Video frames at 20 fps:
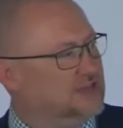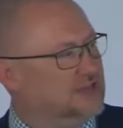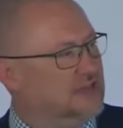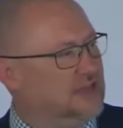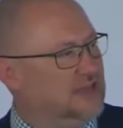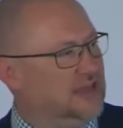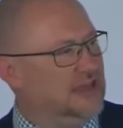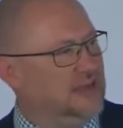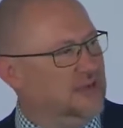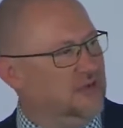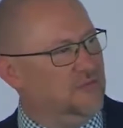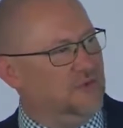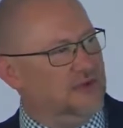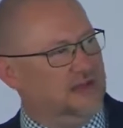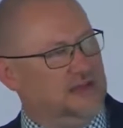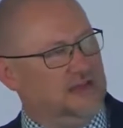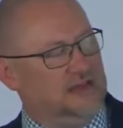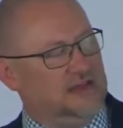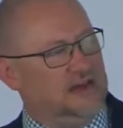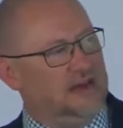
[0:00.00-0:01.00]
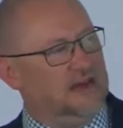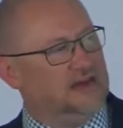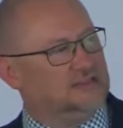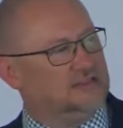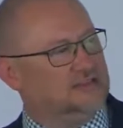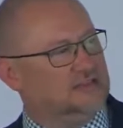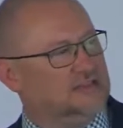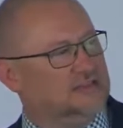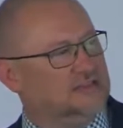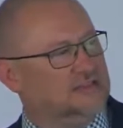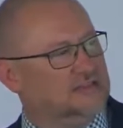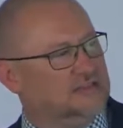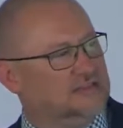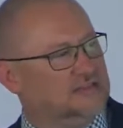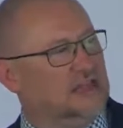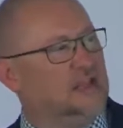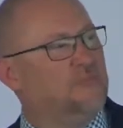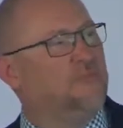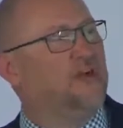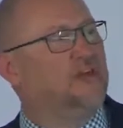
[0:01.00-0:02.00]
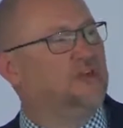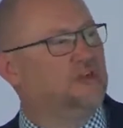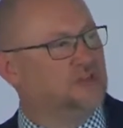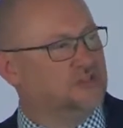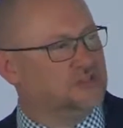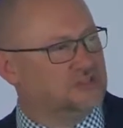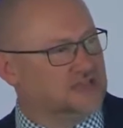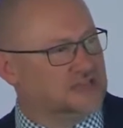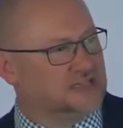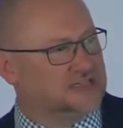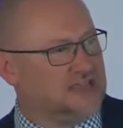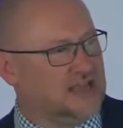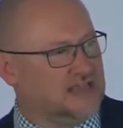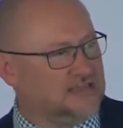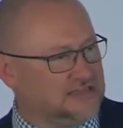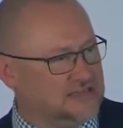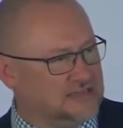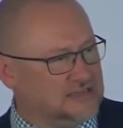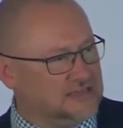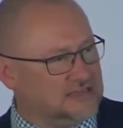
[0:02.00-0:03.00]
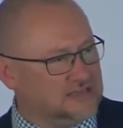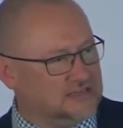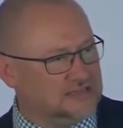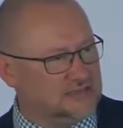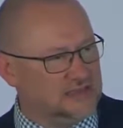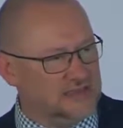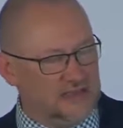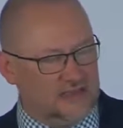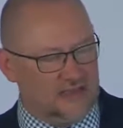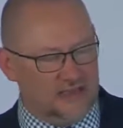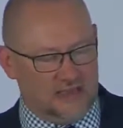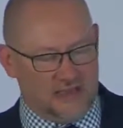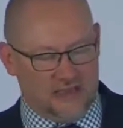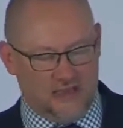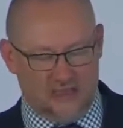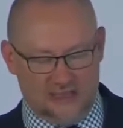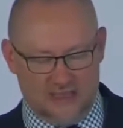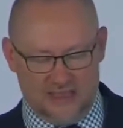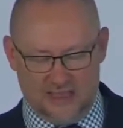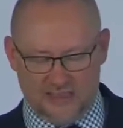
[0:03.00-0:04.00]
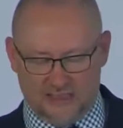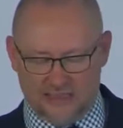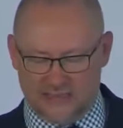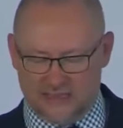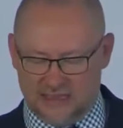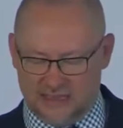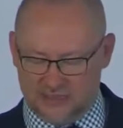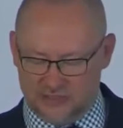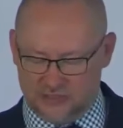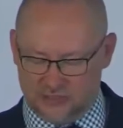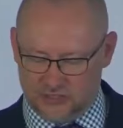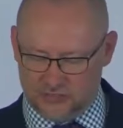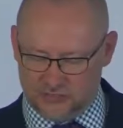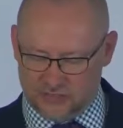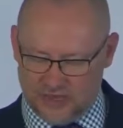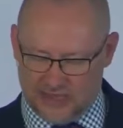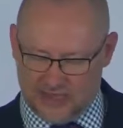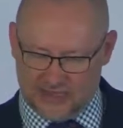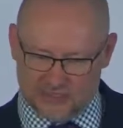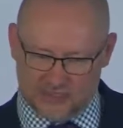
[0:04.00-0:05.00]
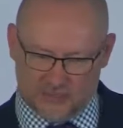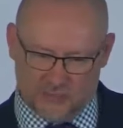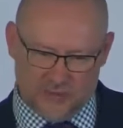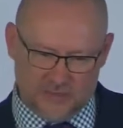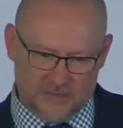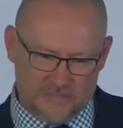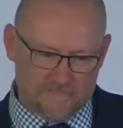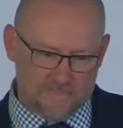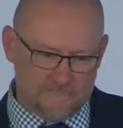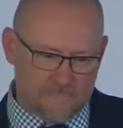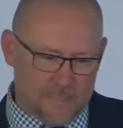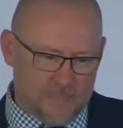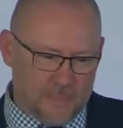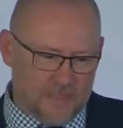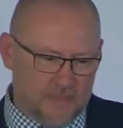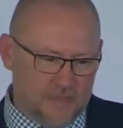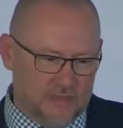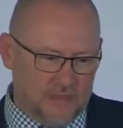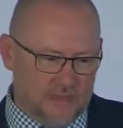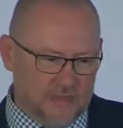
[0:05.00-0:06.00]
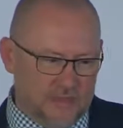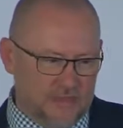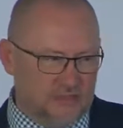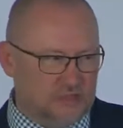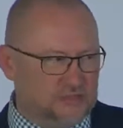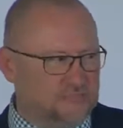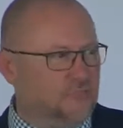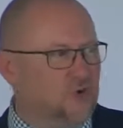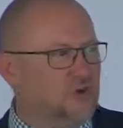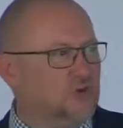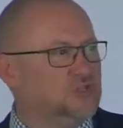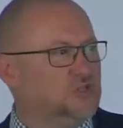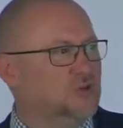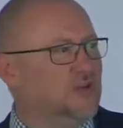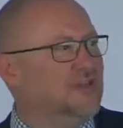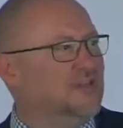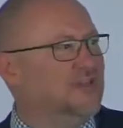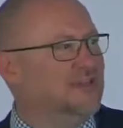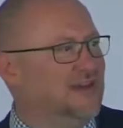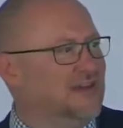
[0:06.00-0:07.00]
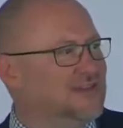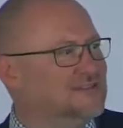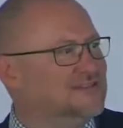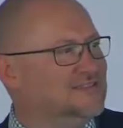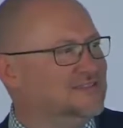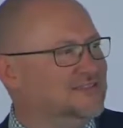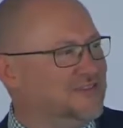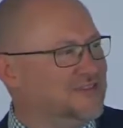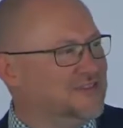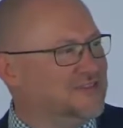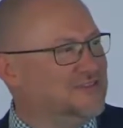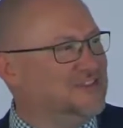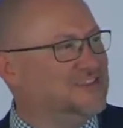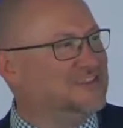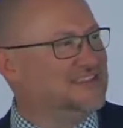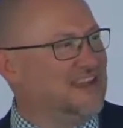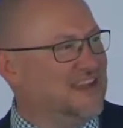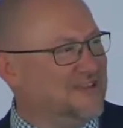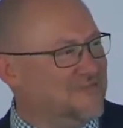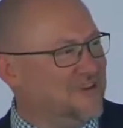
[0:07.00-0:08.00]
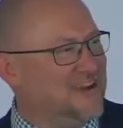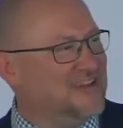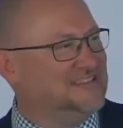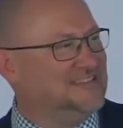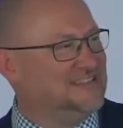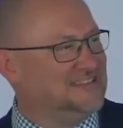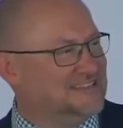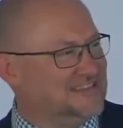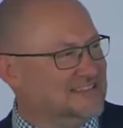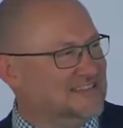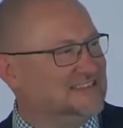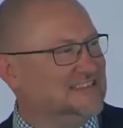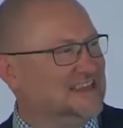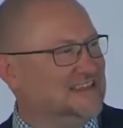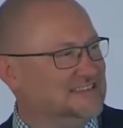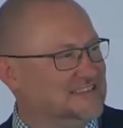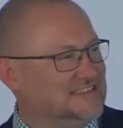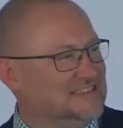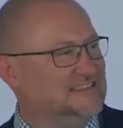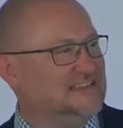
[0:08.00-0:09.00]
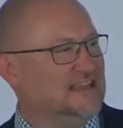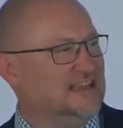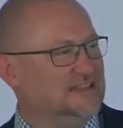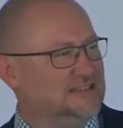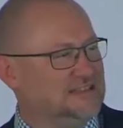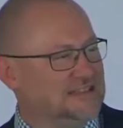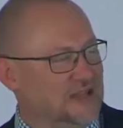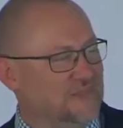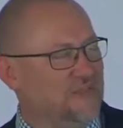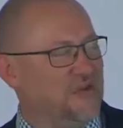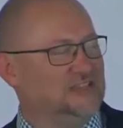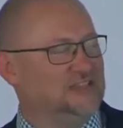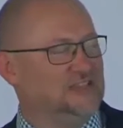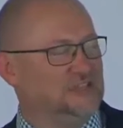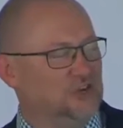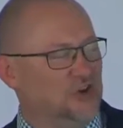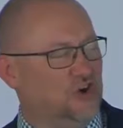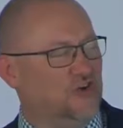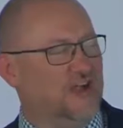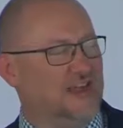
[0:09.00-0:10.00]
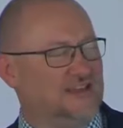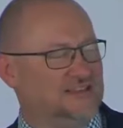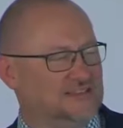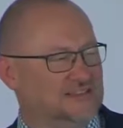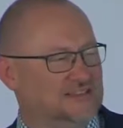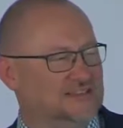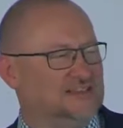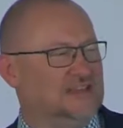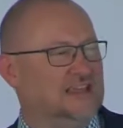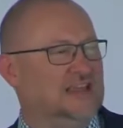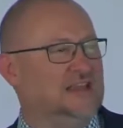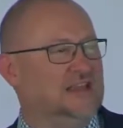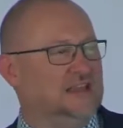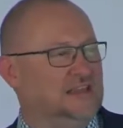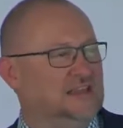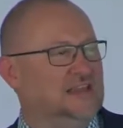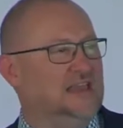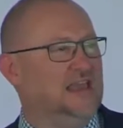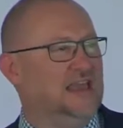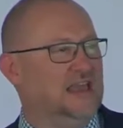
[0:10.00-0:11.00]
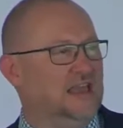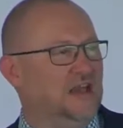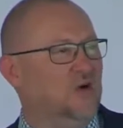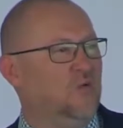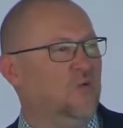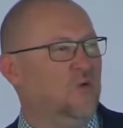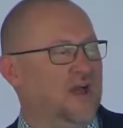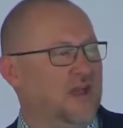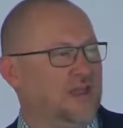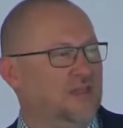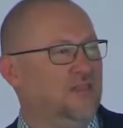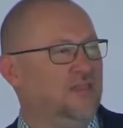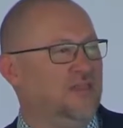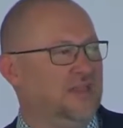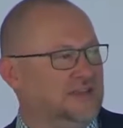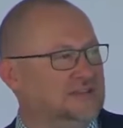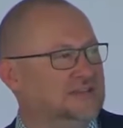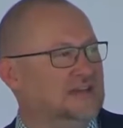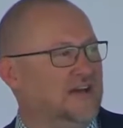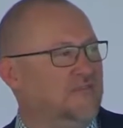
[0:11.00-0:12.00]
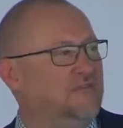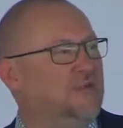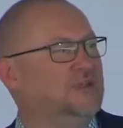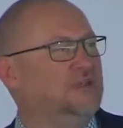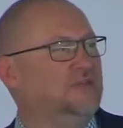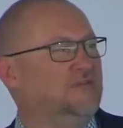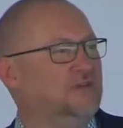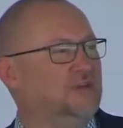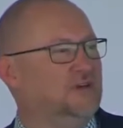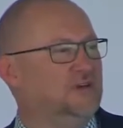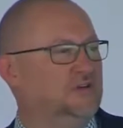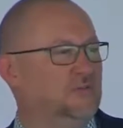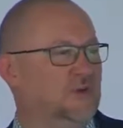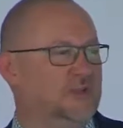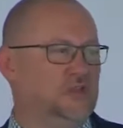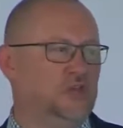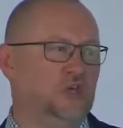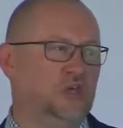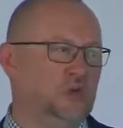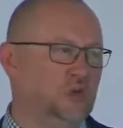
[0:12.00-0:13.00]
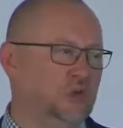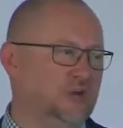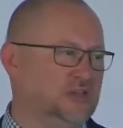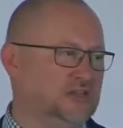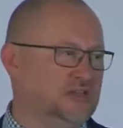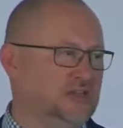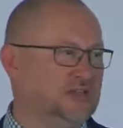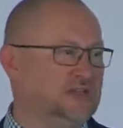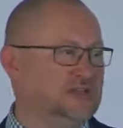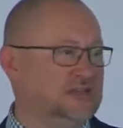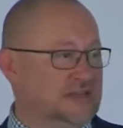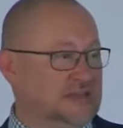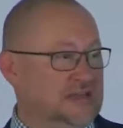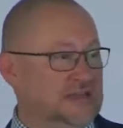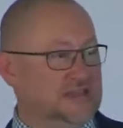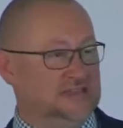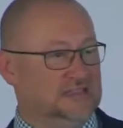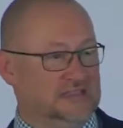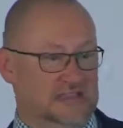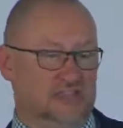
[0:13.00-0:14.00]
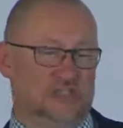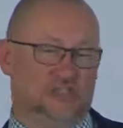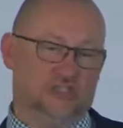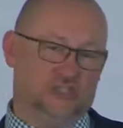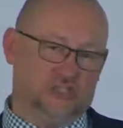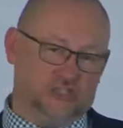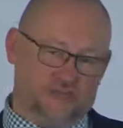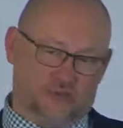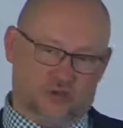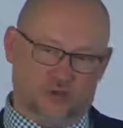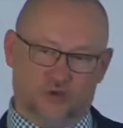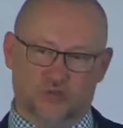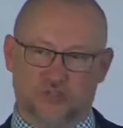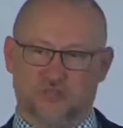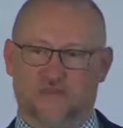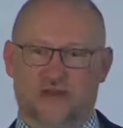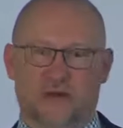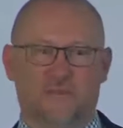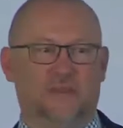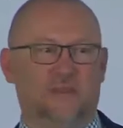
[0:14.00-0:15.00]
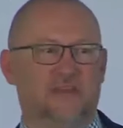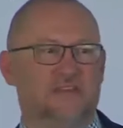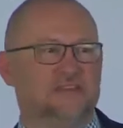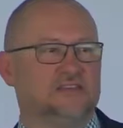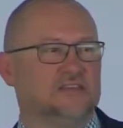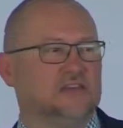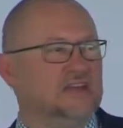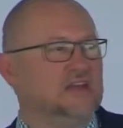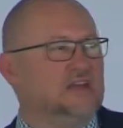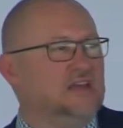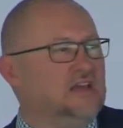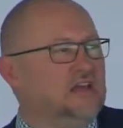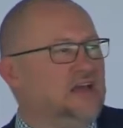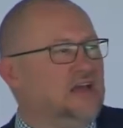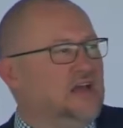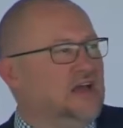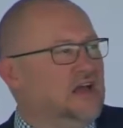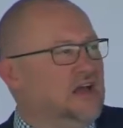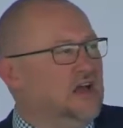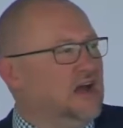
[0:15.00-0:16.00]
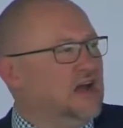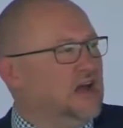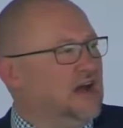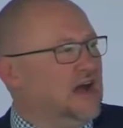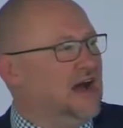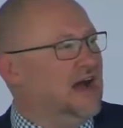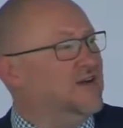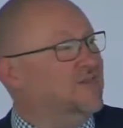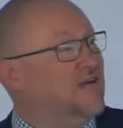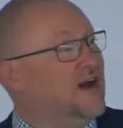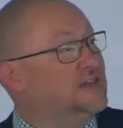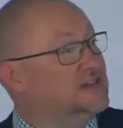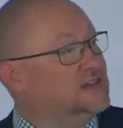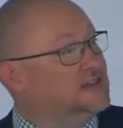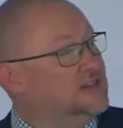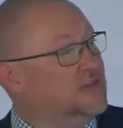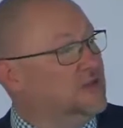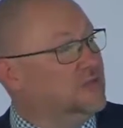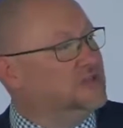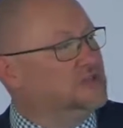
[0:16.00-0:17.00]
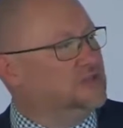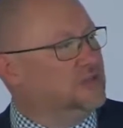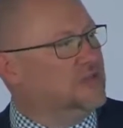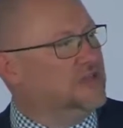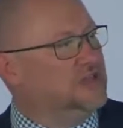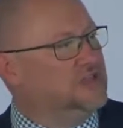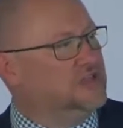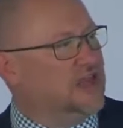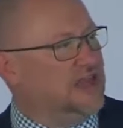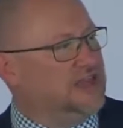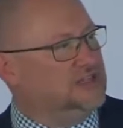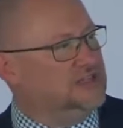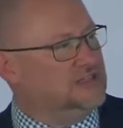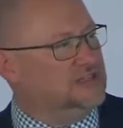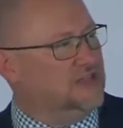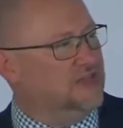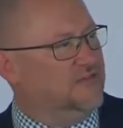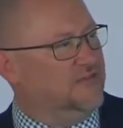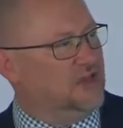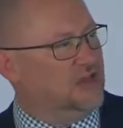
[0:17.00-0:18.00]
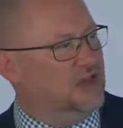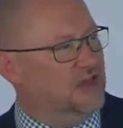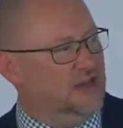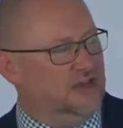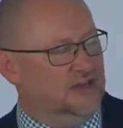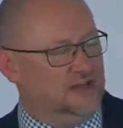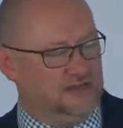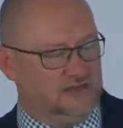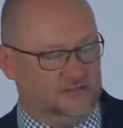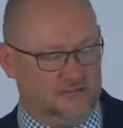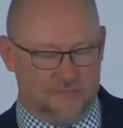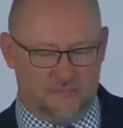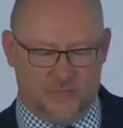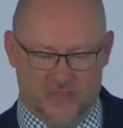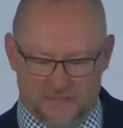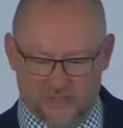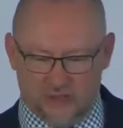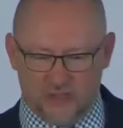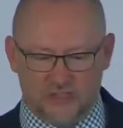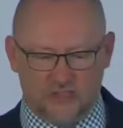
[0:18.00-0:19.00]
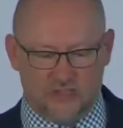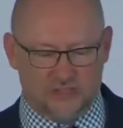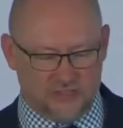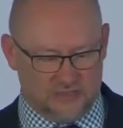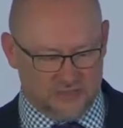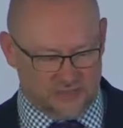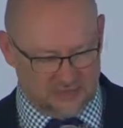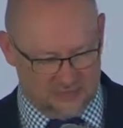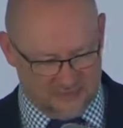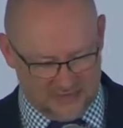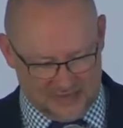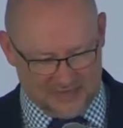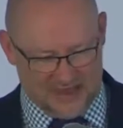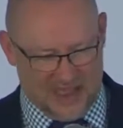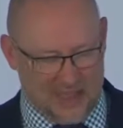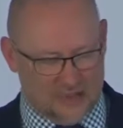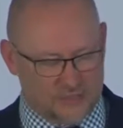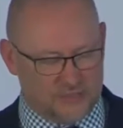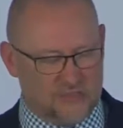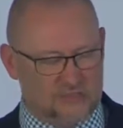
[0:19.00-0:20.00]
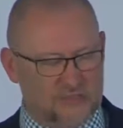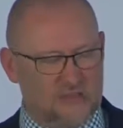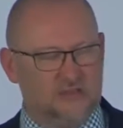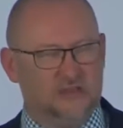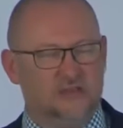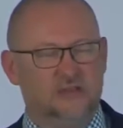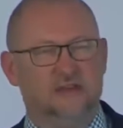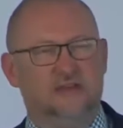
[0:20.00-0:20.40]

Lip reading: I think here we are to celebrate your successes in science subjects, but there's more to it than that. You're celebrating successes, celebrating your excellence in a year when things have been difficult, when you and your teachers and, of course, families have had to deal with some of the changes that have occurred and pivot and adapt.